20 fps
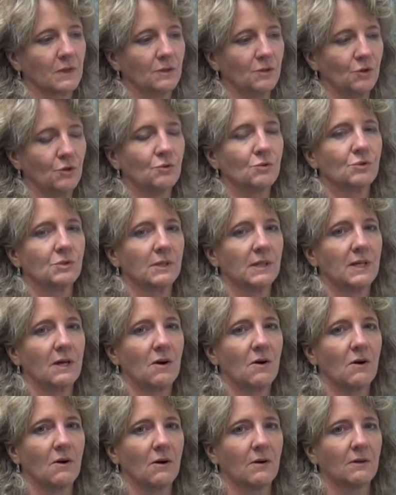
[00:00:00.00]
usually
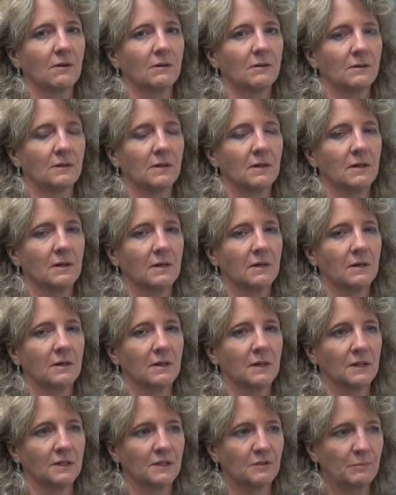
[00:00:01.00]
are, uh,
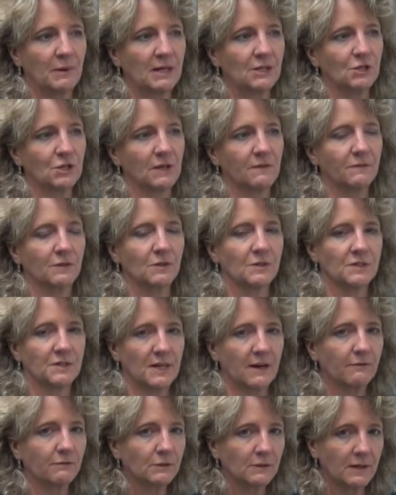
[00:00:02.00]
especially if there's
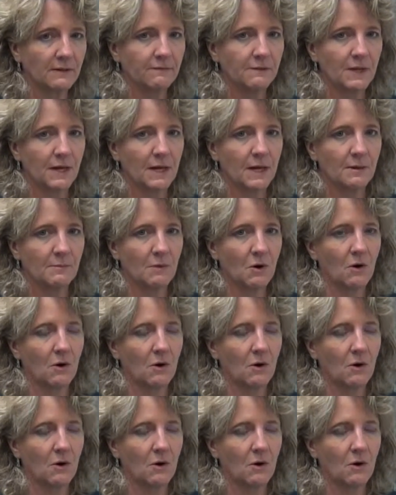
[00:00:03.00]
several of them,